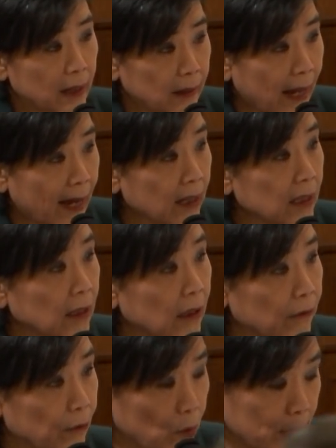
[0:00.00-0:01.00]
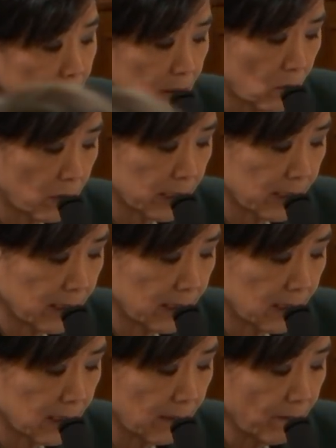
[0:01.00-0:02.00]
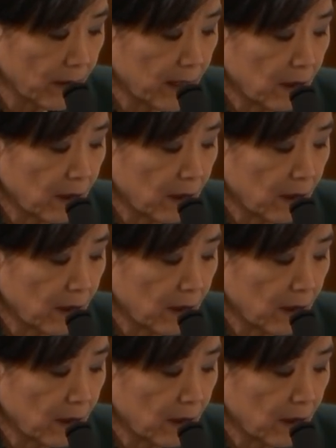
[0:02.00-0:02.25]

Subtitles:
lack of resources.